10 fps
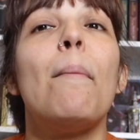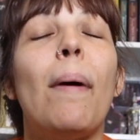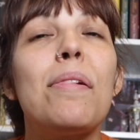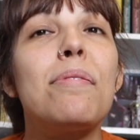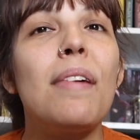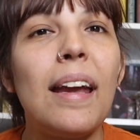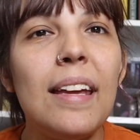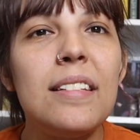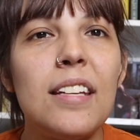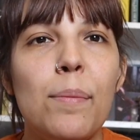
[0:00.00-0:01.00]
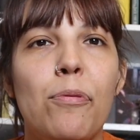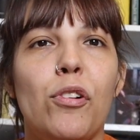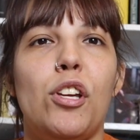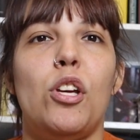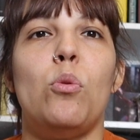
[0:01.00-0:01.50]
My second tip
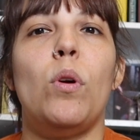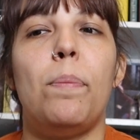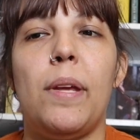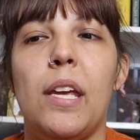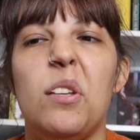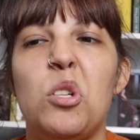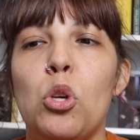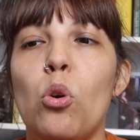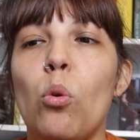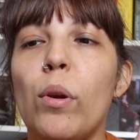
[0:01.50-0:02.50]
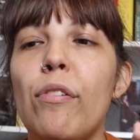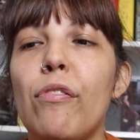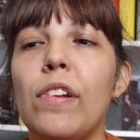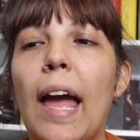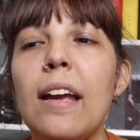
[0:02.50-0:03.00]
for you would be to
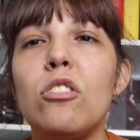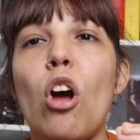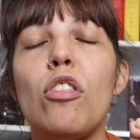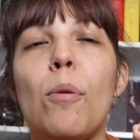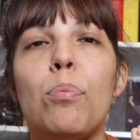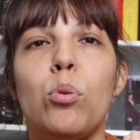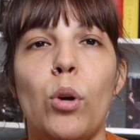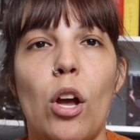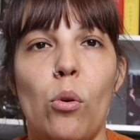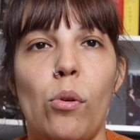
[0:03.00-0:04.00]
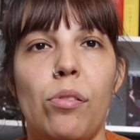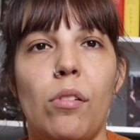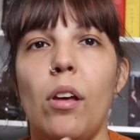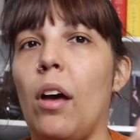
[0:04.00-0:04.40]
reflect on the pros